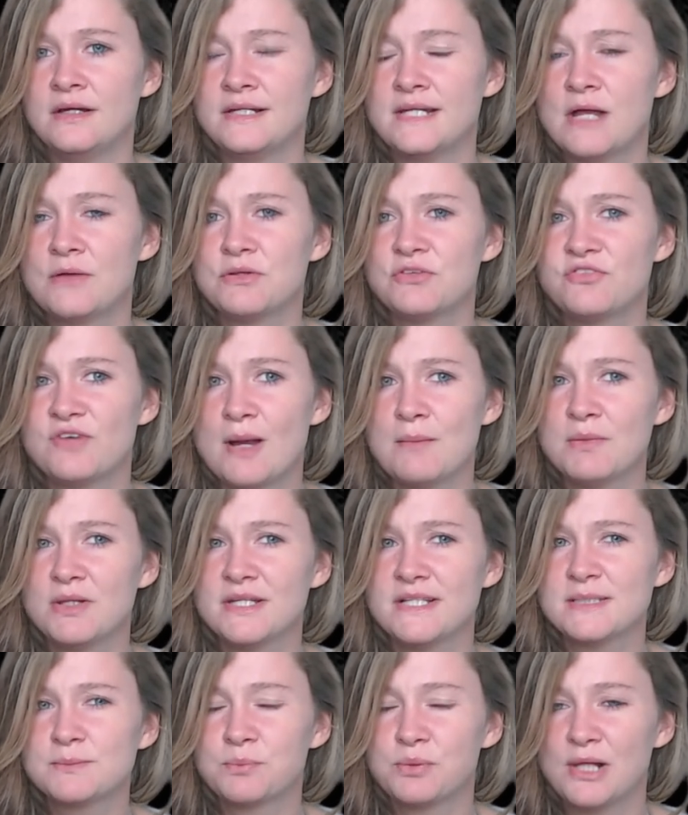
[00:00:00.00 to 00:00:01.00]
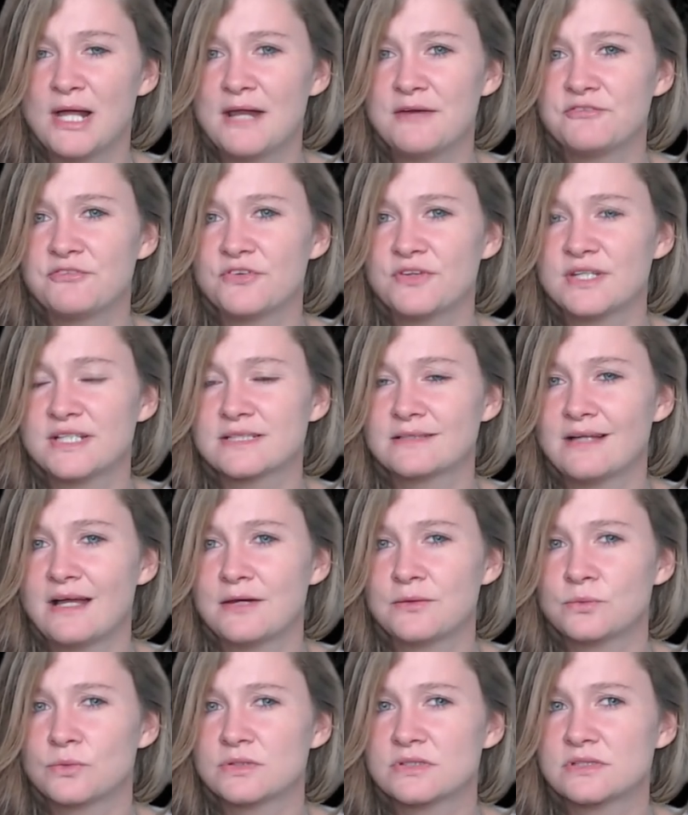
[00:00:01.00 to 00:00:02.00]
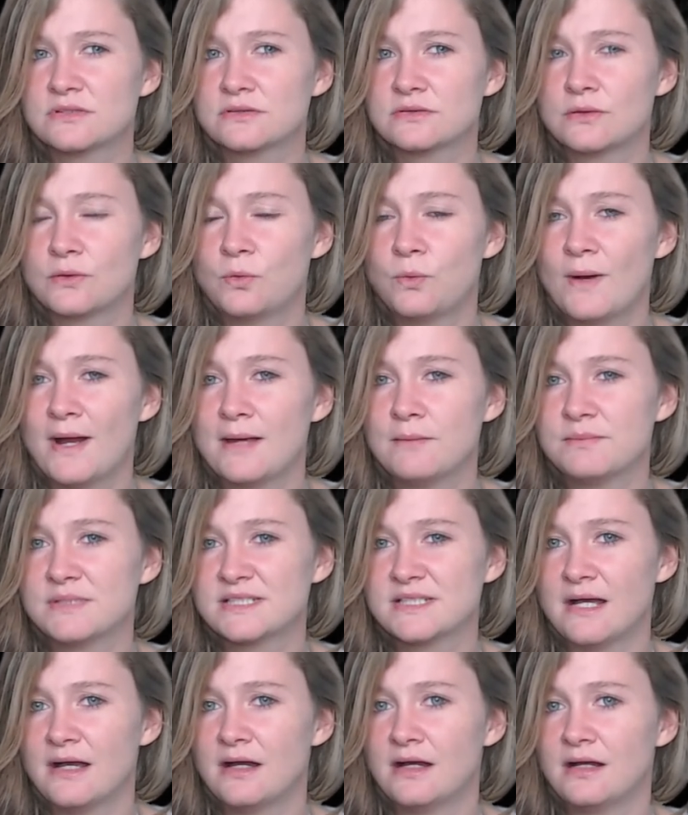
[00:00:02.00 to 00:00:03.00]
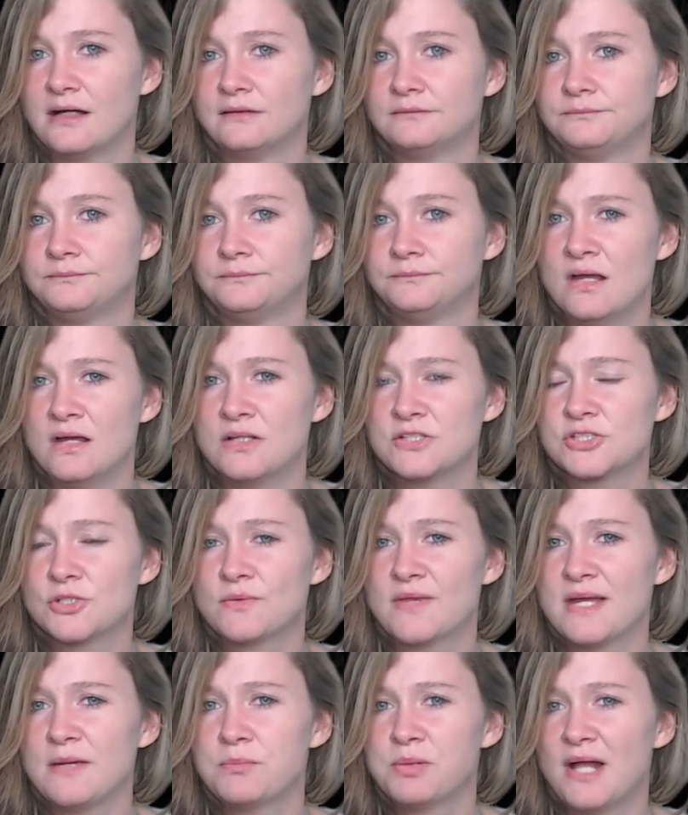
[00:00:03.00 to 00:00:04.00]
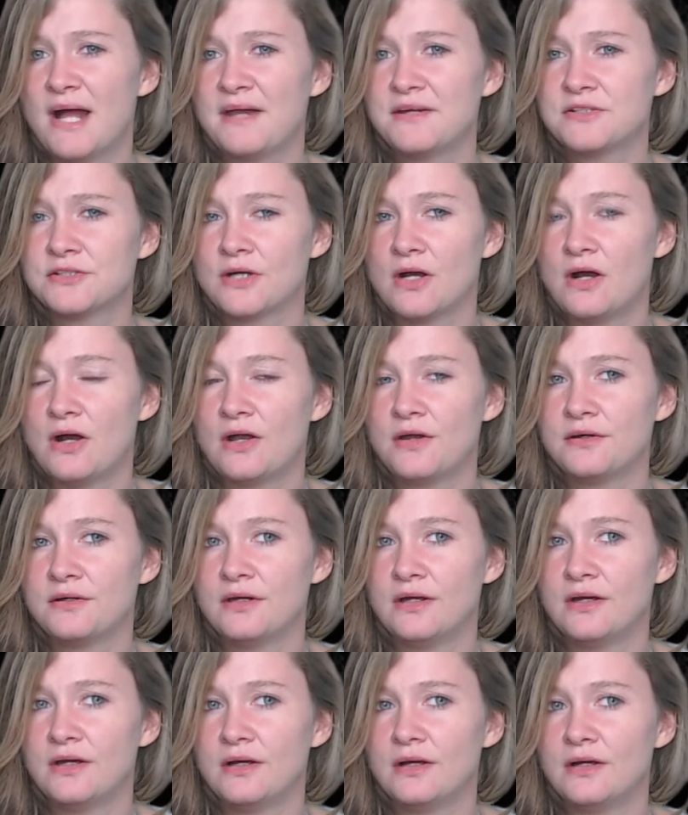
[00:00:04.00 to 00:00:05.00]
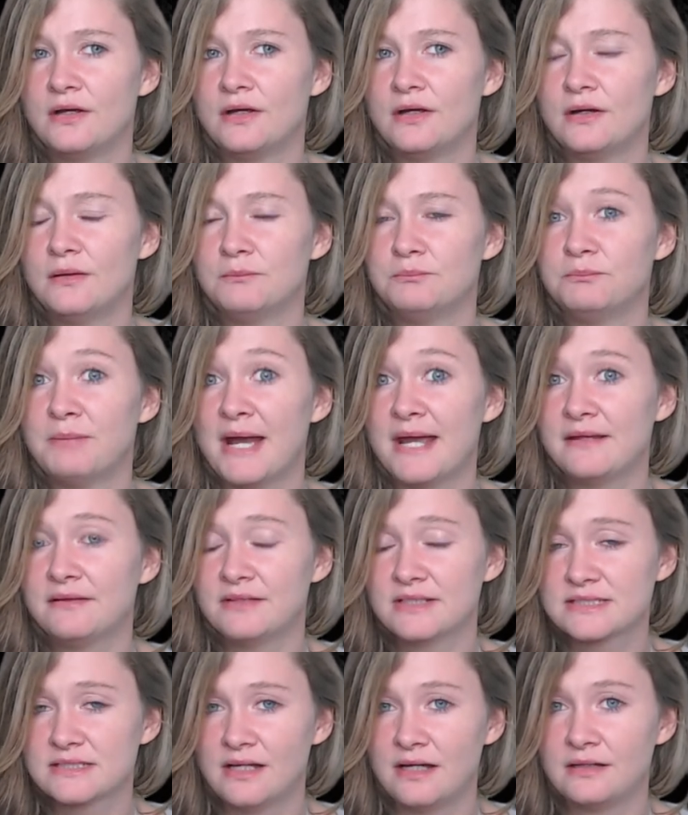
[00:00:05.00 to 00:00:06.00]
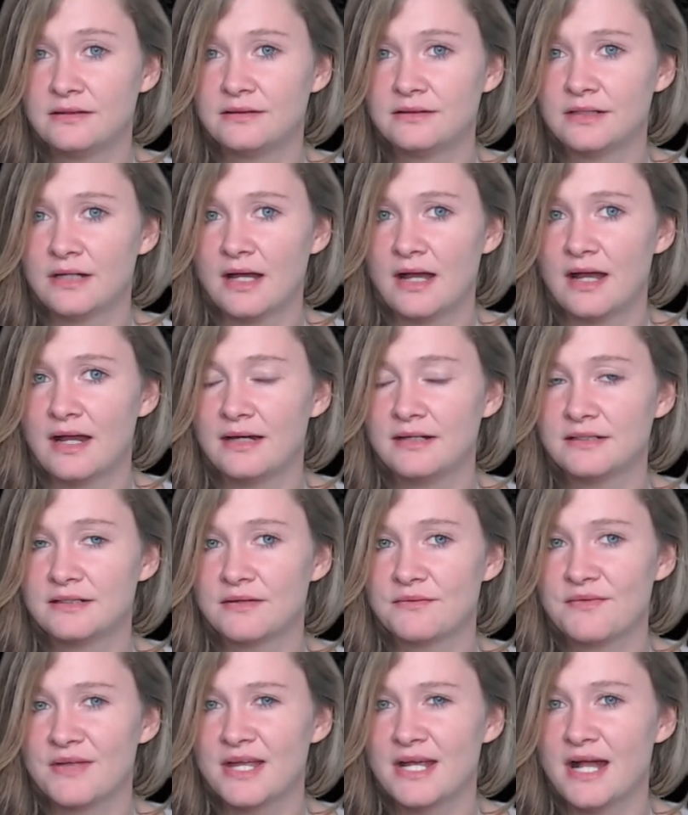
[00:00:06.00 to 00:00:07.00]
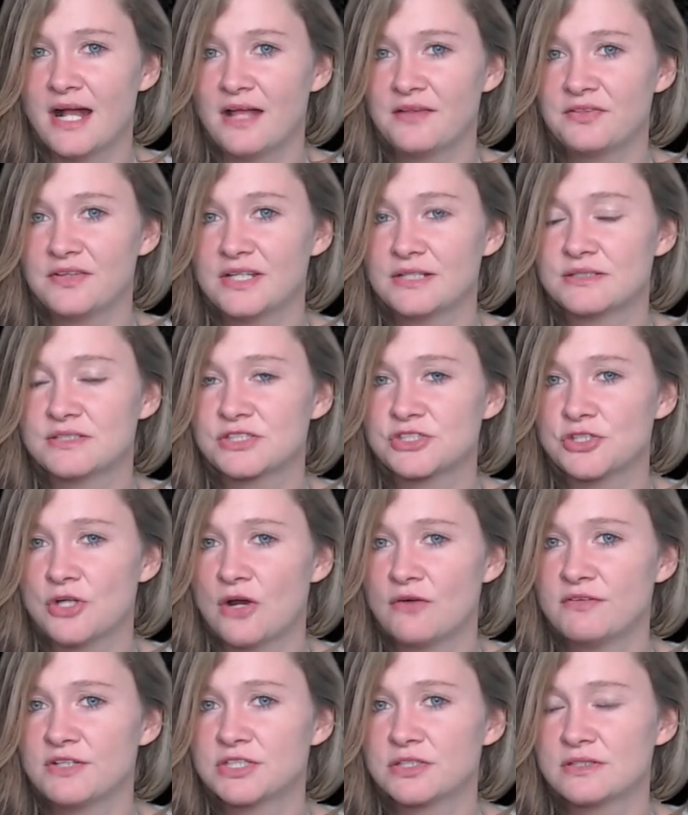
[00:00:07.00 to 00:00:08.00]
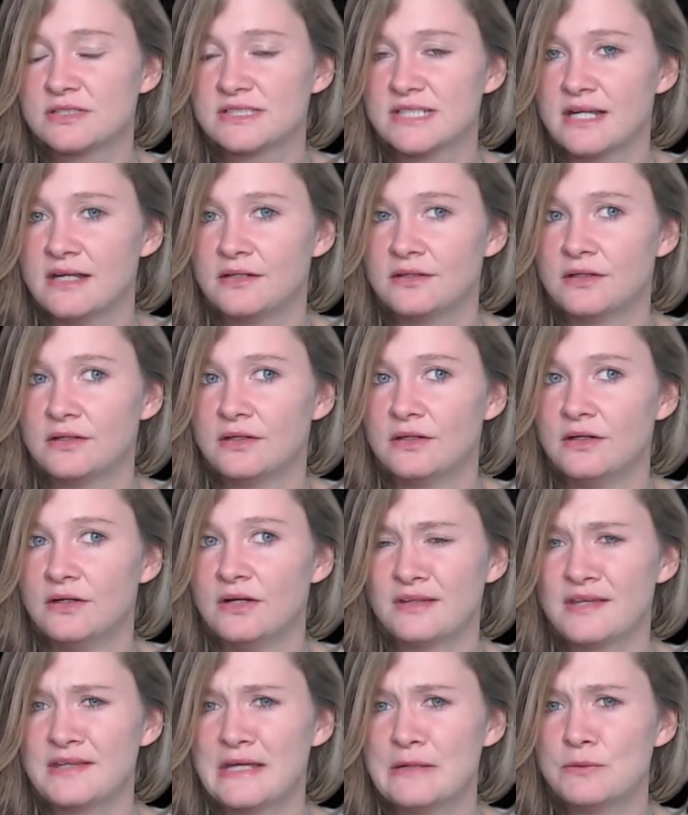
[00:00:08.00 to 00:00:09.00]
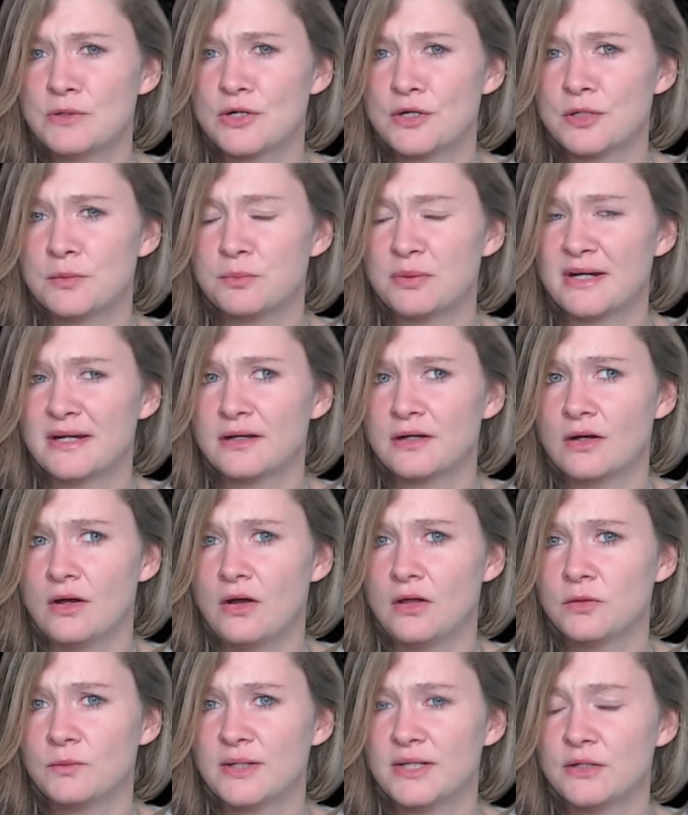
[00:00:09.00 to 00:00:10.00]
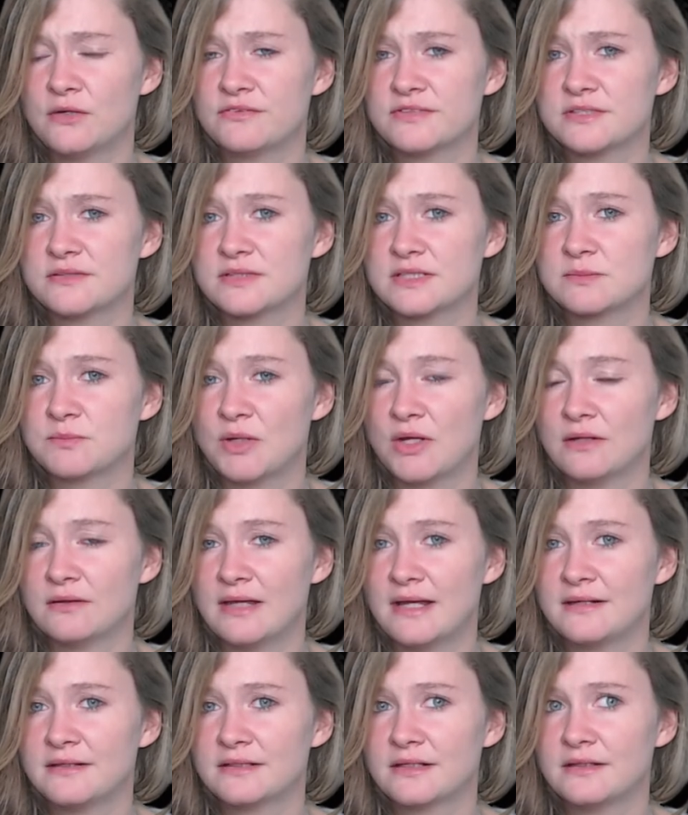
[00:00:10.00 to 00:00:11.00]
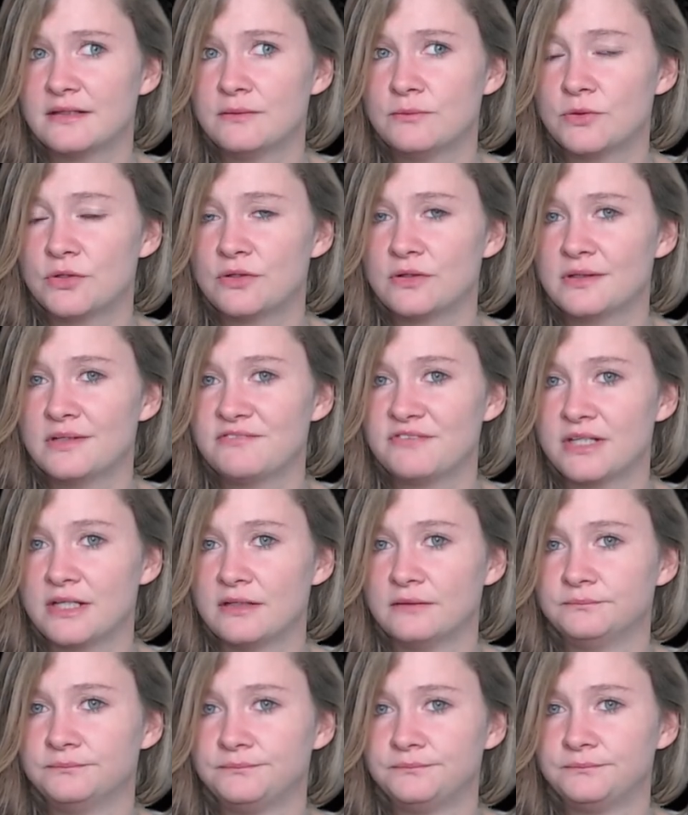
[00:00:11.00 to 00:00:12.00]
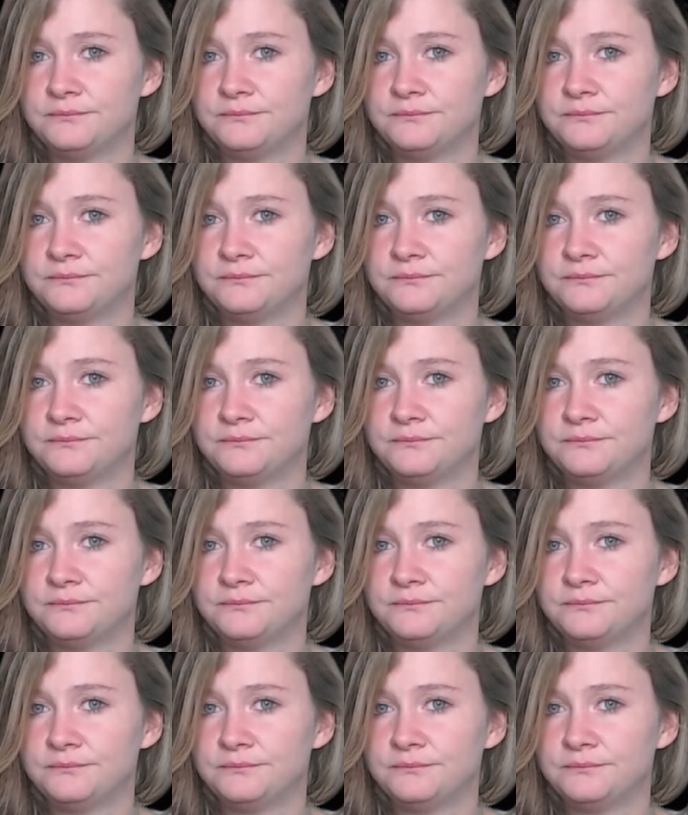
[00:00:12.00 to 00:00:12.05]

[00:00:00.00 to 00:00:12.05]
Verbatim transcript: Now, the family's plan for this land was quite bizarre. So they planned on buying this land and they had this storage container that they were going to bring all the way over to this plot of land and they were going to live in it.